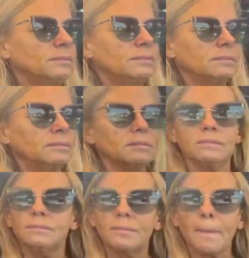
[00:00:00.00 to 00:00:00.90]

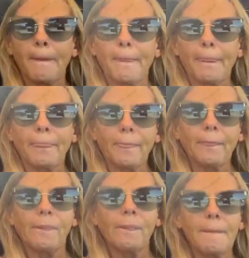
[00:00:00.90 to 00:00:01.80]

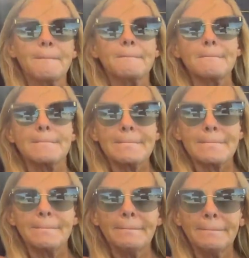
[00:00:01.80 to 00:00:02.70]

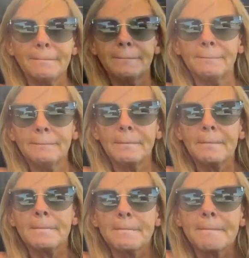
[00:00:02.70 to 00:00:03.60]

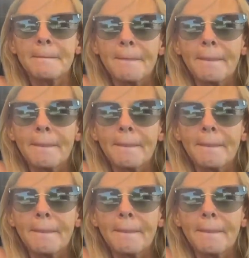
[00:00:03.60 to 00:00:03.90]
(silent)